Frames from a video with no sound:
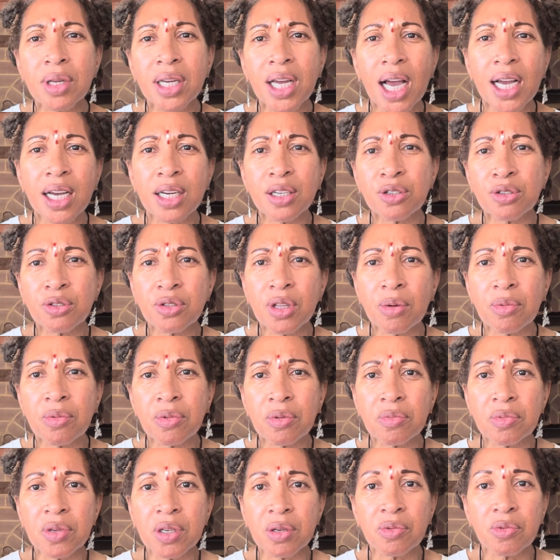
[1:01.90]
I could do that
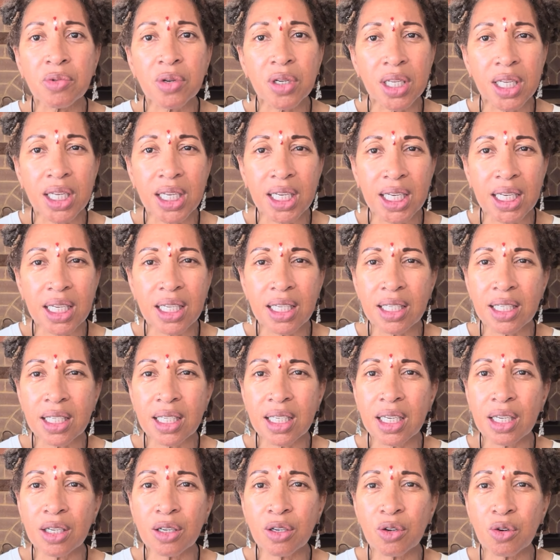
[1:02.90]
would be really
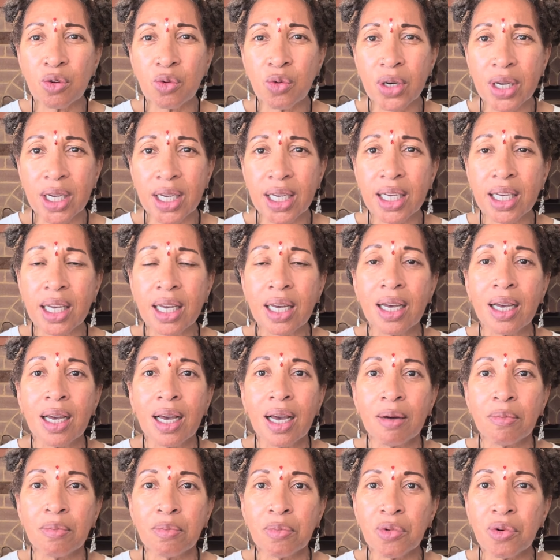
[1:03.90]
easy and quick,
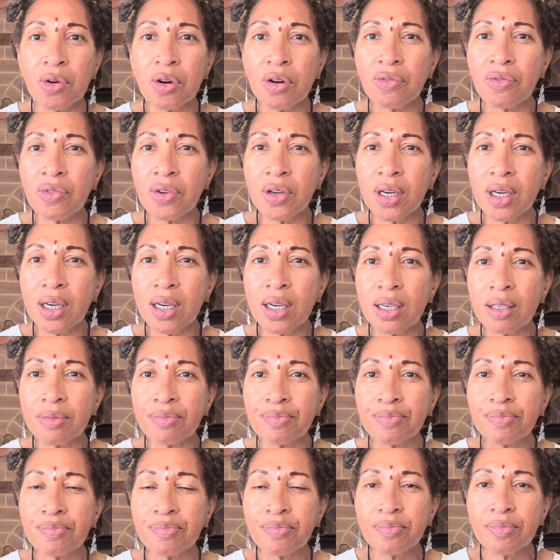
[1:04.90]
more of a
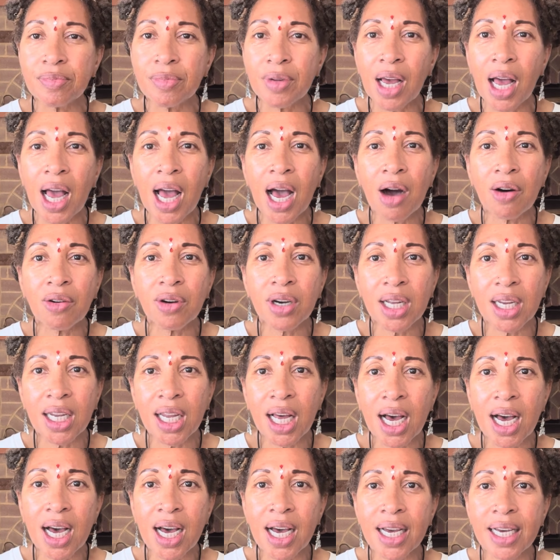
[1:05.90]

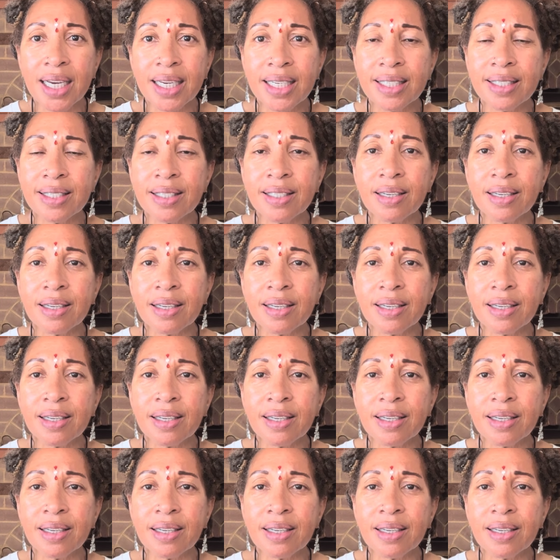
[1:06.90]
alkaline